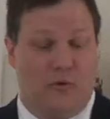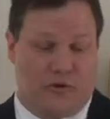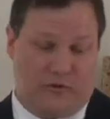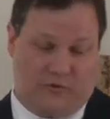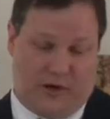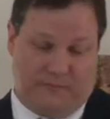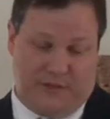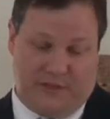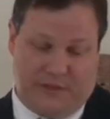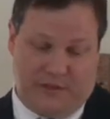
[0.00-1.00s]
we're
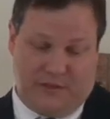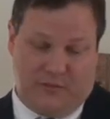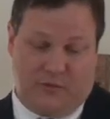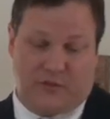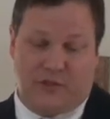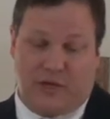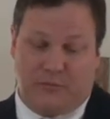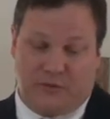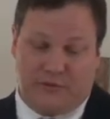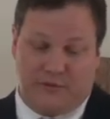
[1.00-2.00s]
corrupt, we're
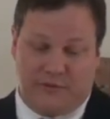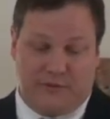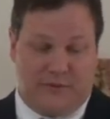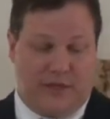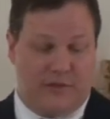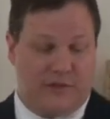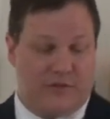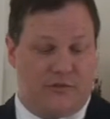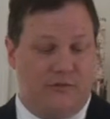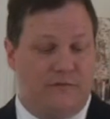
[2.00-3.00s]
stubborn, and
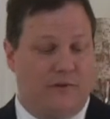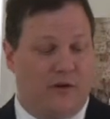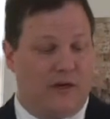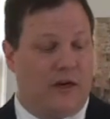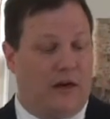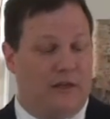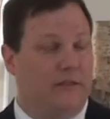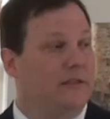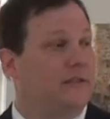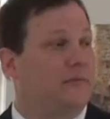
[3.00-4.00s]
just too far gone
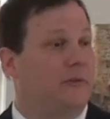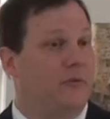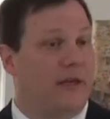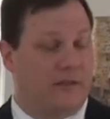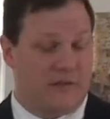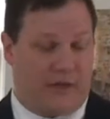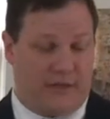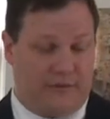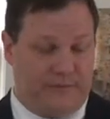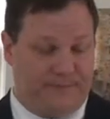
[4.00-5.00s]
to be
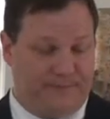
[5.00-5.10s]
reconciled.